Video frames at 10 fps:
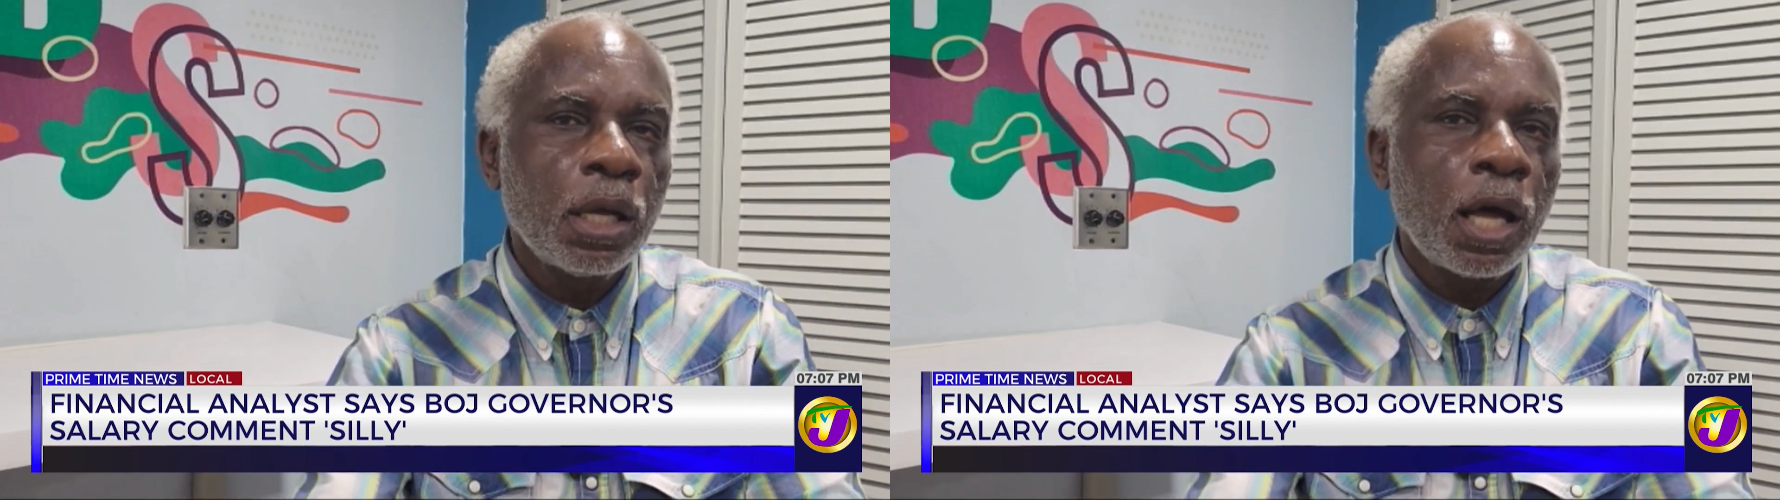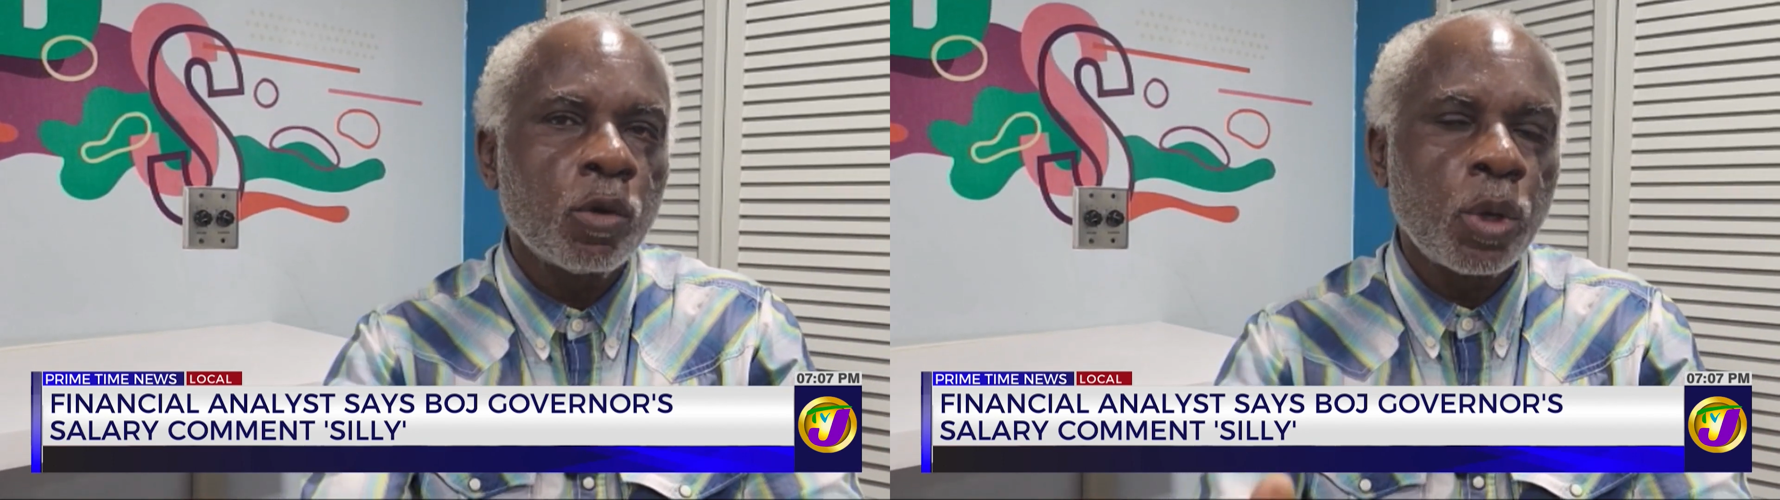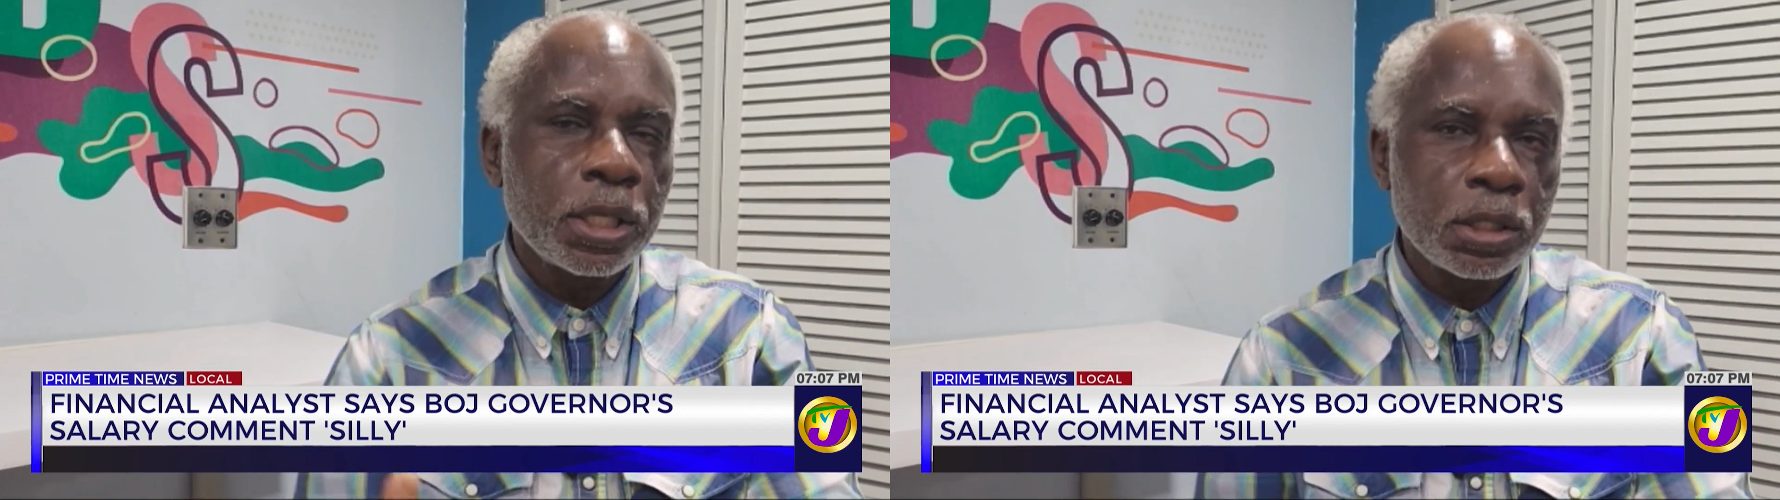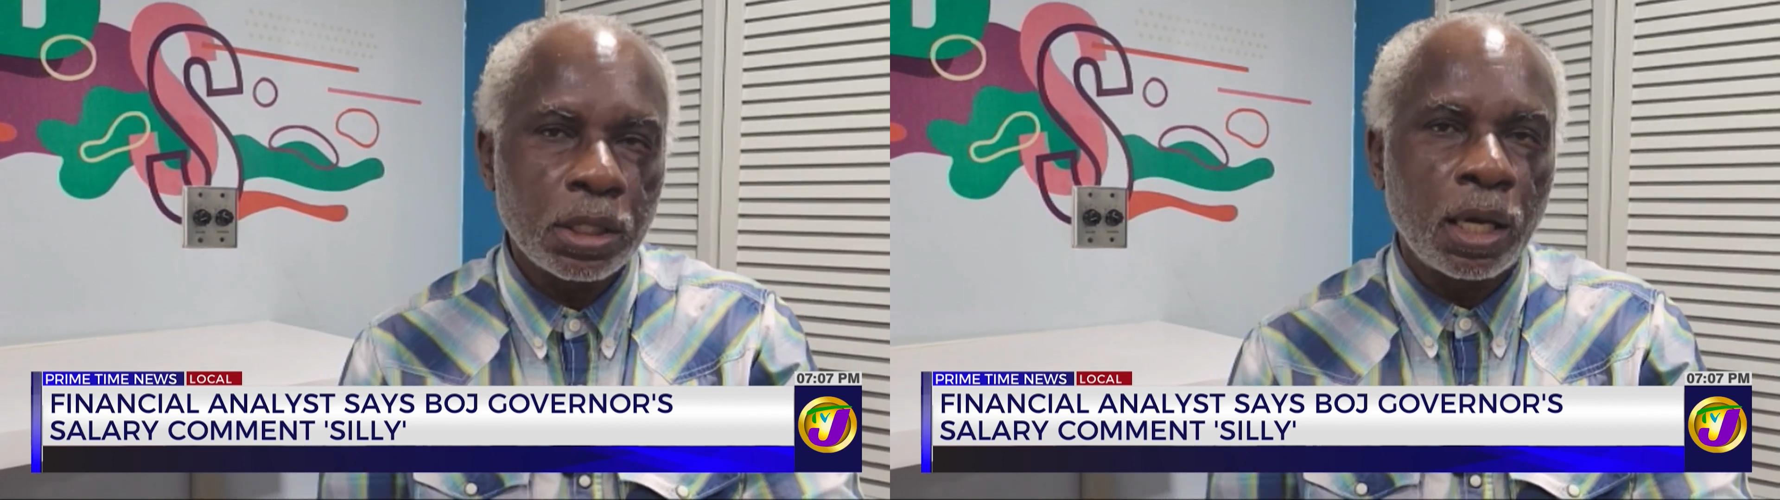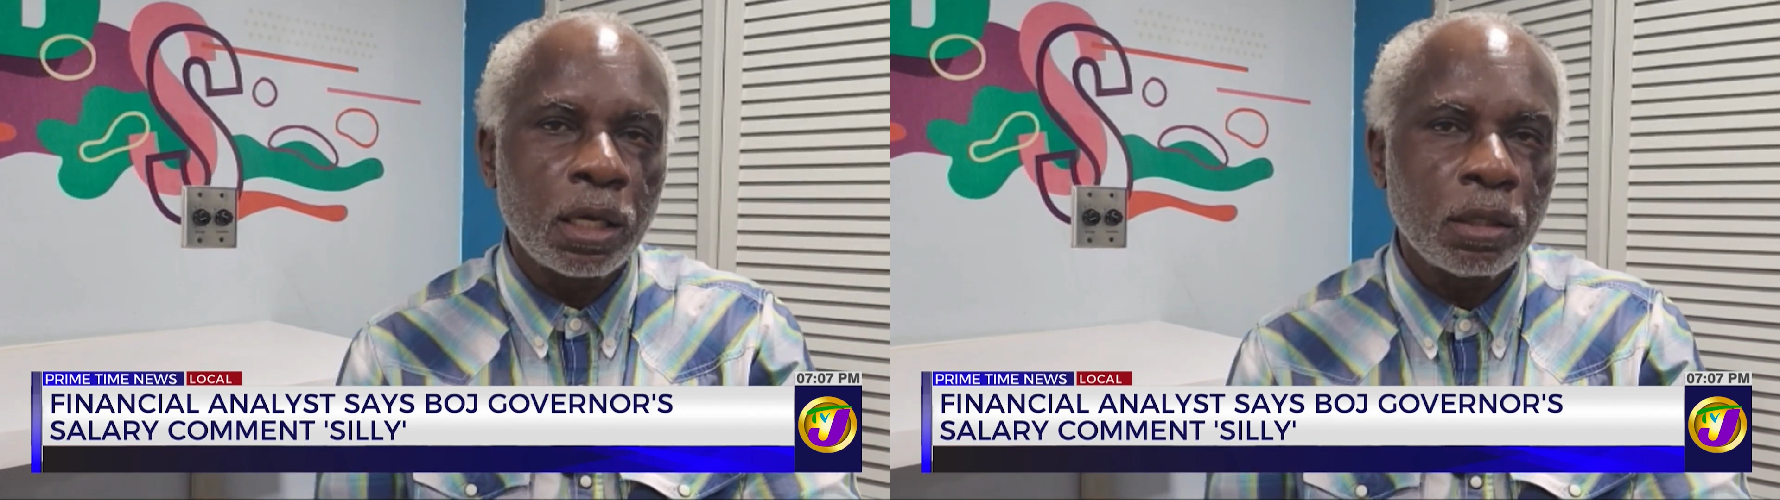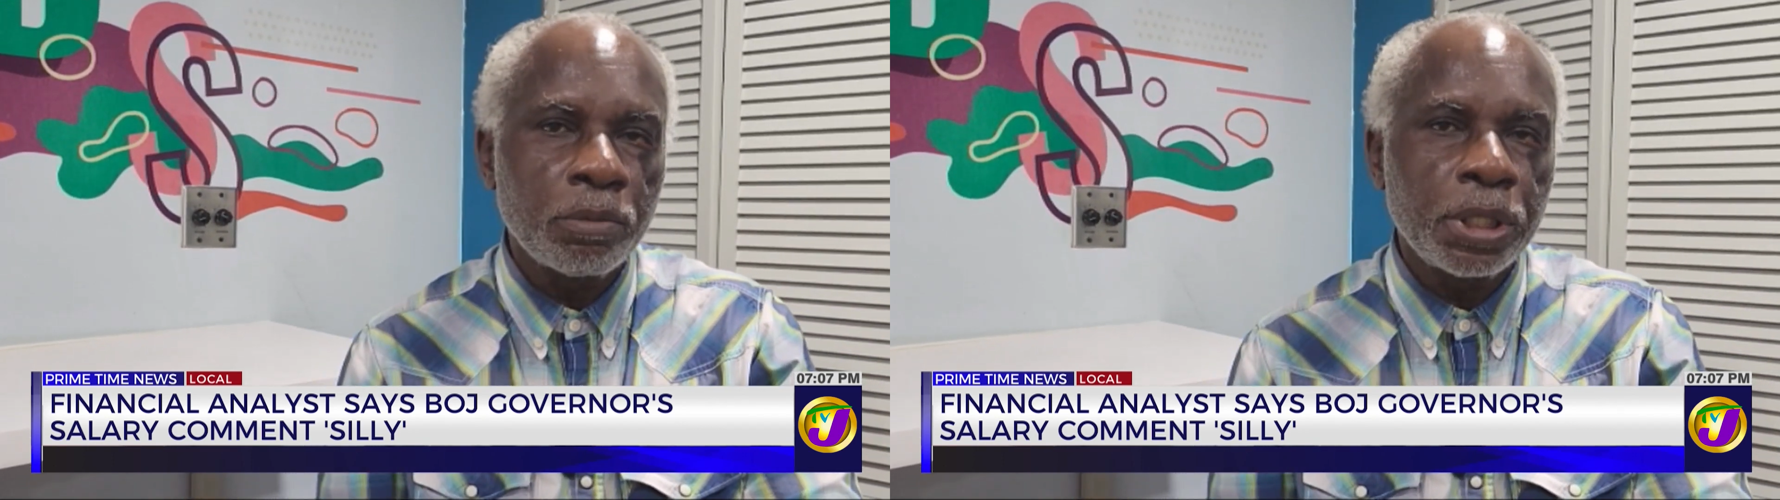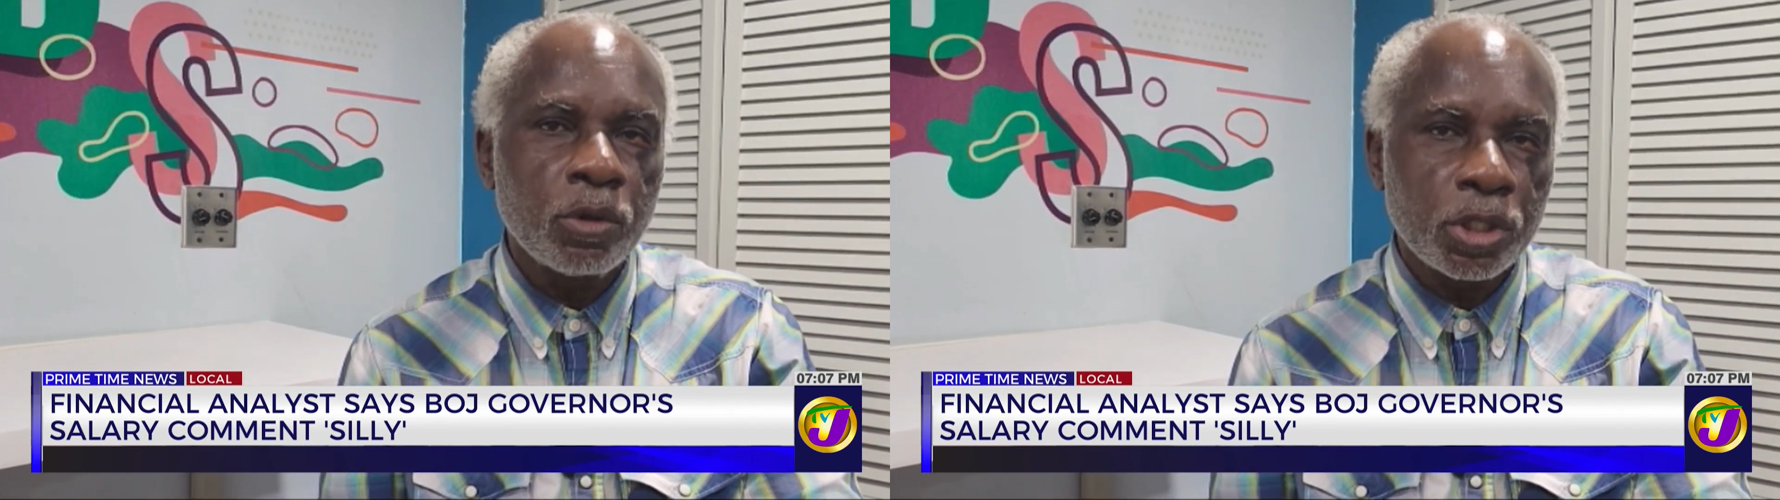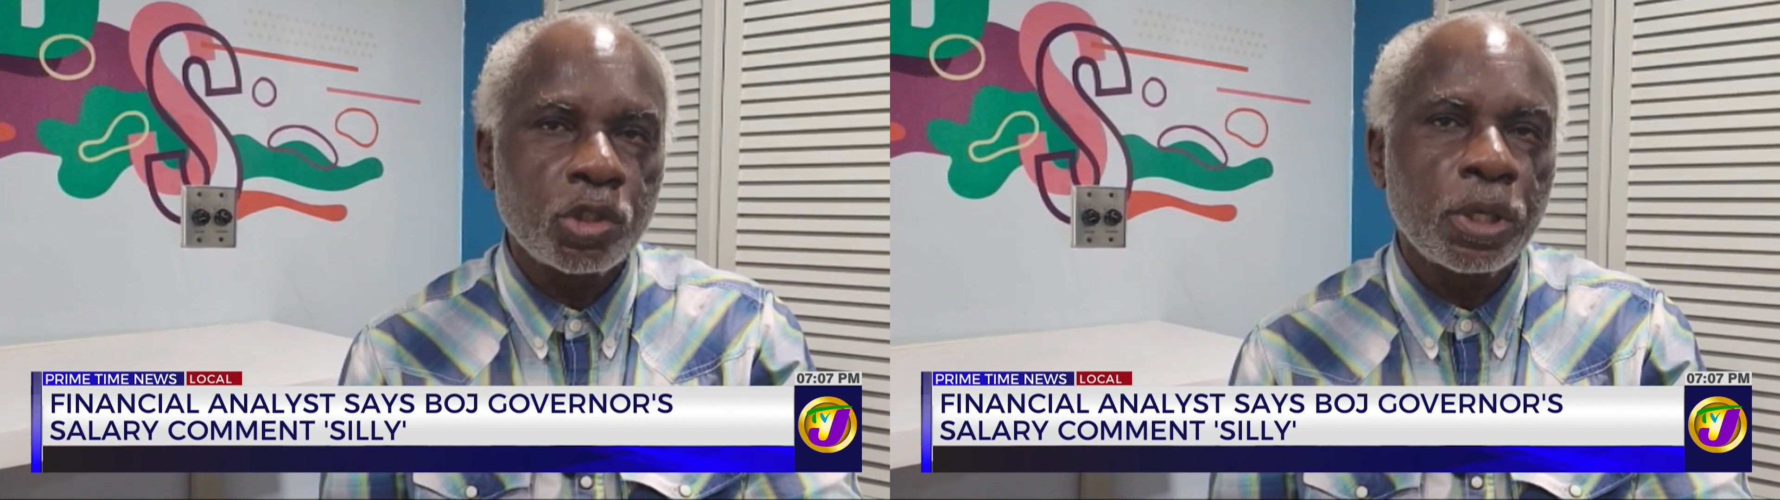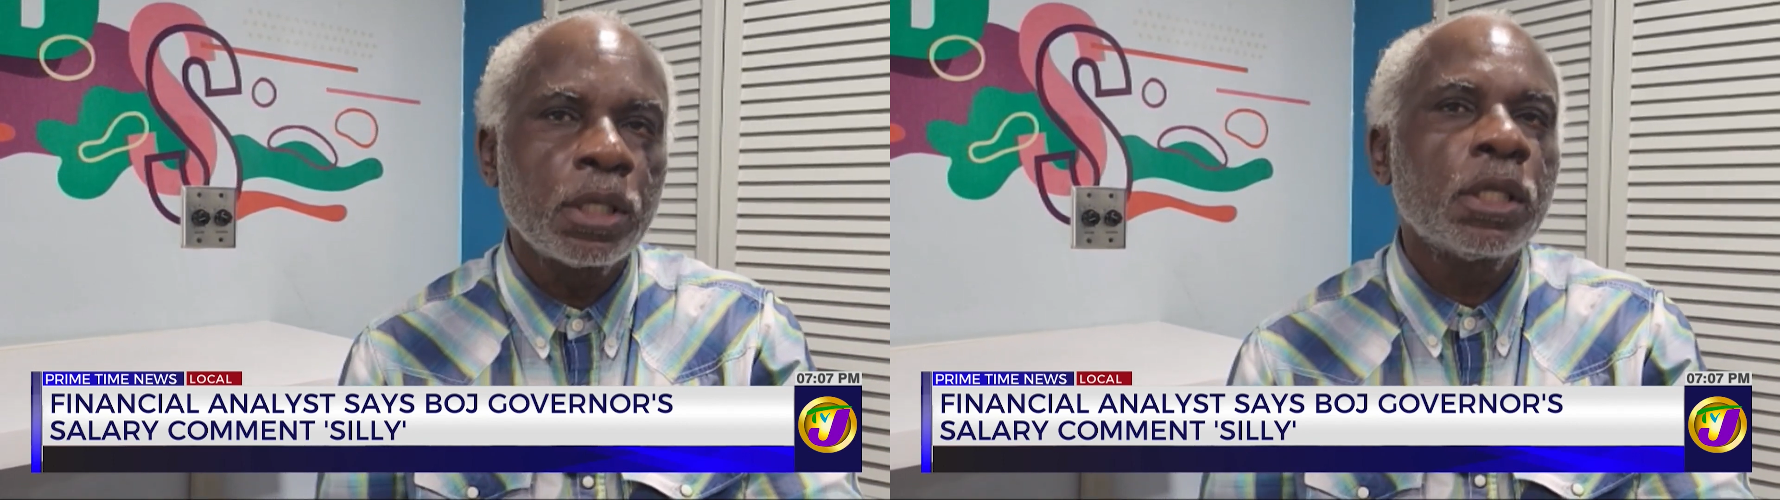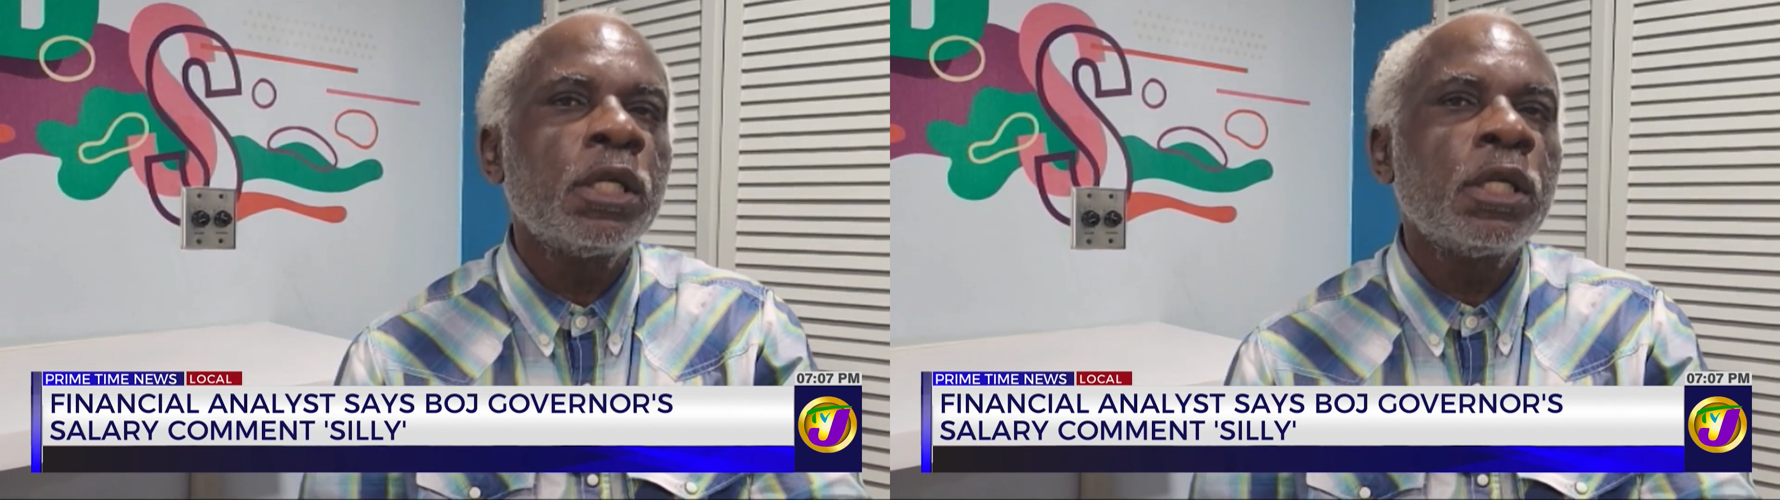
and wages are being restrained.